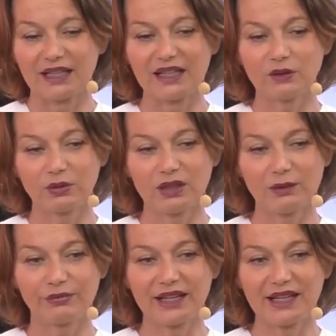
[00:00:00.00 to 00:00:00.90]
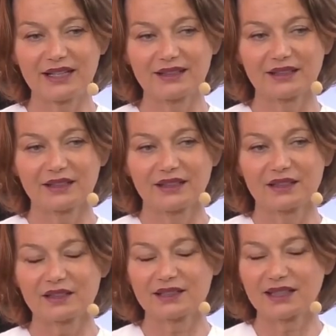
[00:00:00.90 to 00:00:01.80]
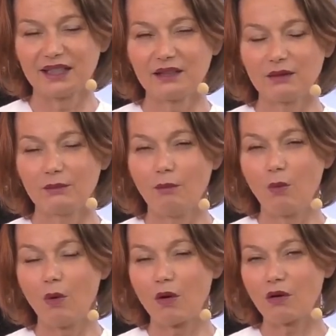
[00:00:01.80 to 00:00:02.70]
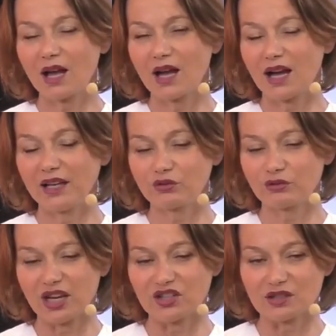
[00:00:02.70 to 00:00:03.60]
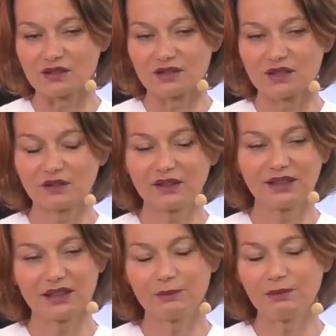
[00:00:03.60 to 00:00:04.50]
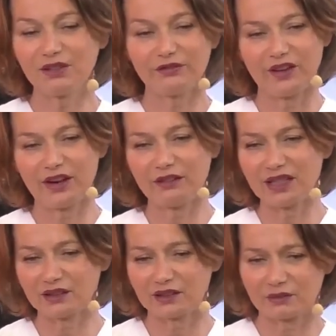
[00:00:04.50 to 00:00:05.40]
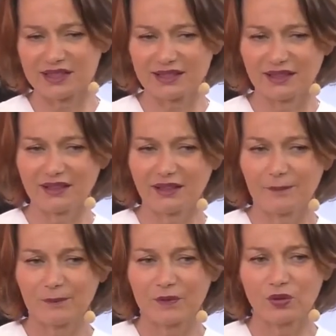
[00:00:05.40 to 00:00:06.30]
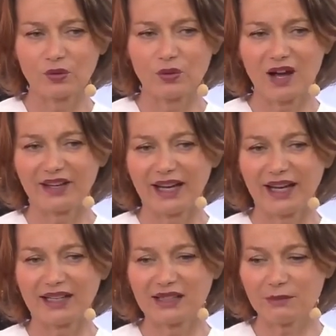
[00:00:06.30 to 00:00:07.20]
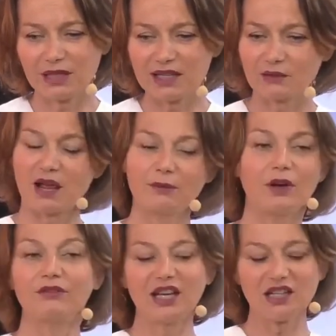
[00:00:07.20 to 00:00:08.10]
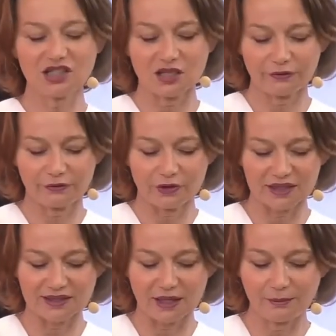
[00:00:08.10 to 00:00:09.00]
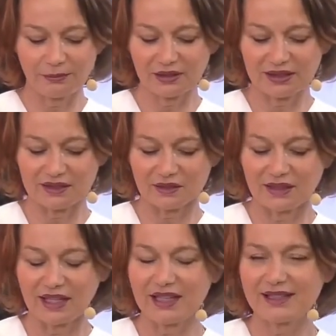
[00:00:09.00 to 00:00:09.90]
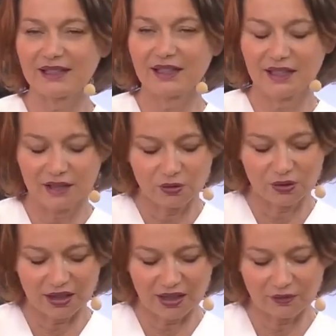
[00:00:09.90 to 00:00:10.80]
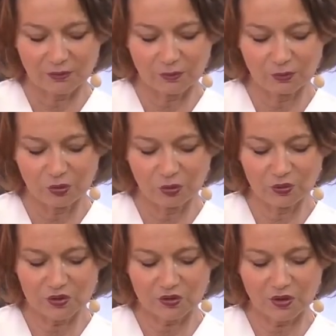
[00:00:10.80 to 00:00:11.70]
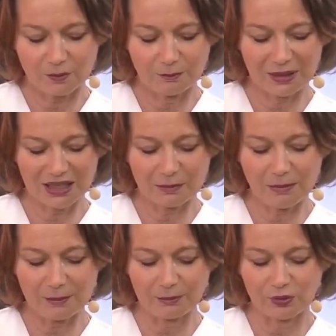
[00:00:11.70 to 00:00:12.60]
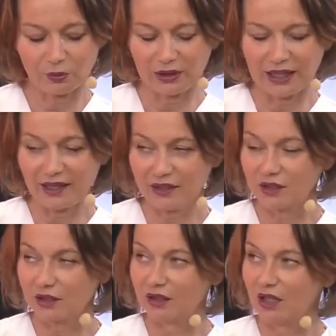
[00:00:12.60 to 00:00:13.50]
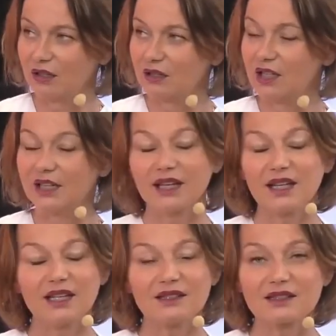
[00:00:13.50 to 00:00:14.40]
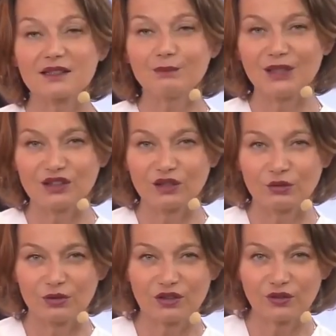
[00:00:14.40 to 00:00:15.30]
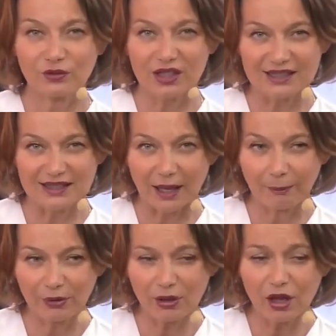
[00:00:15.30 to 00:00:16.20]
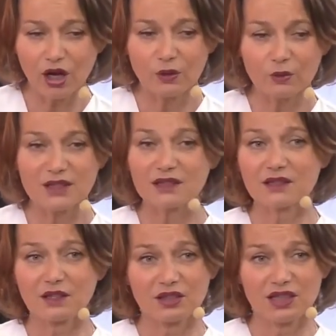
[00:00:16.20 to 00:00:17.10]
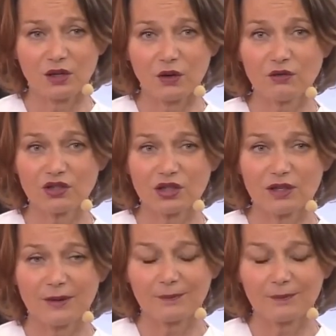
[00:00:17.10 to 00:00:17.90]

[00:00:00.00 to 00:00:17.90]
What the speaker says: It will bring the skin more hydration. So it can be very interesting to have 18 milligrams of HA, for example, in the neck. You can do some big papilla, you know, in the middermis, for example, with a 30 gauge.